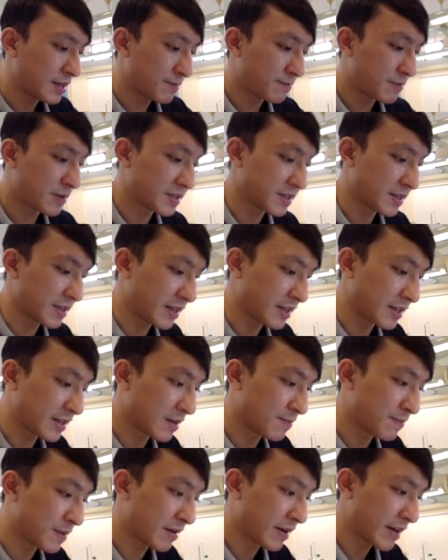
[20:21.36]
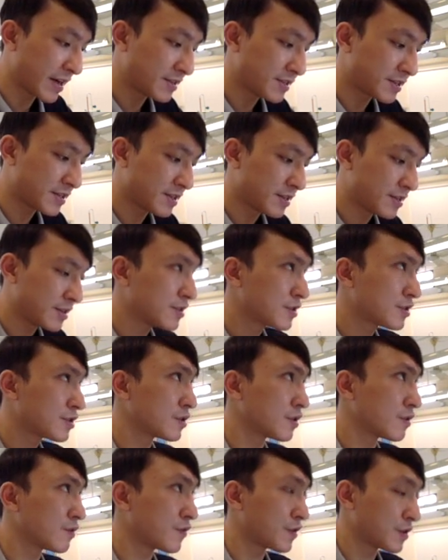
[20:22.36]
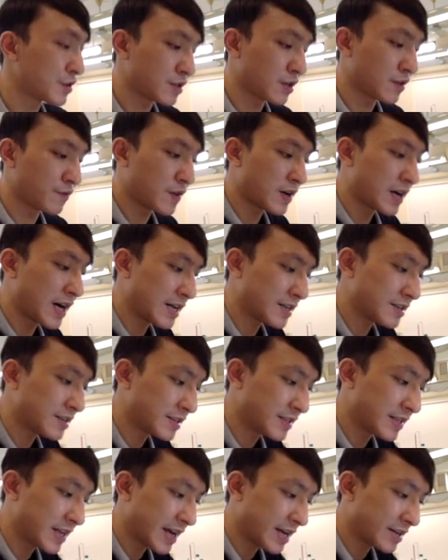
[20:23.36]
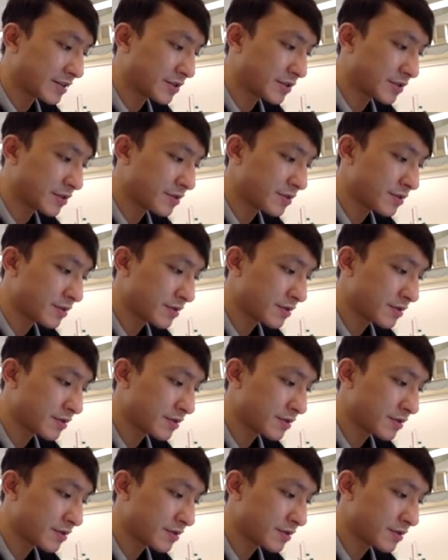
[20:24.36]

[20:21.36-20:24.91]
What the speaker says: present in compound X. So first of all, I see ester,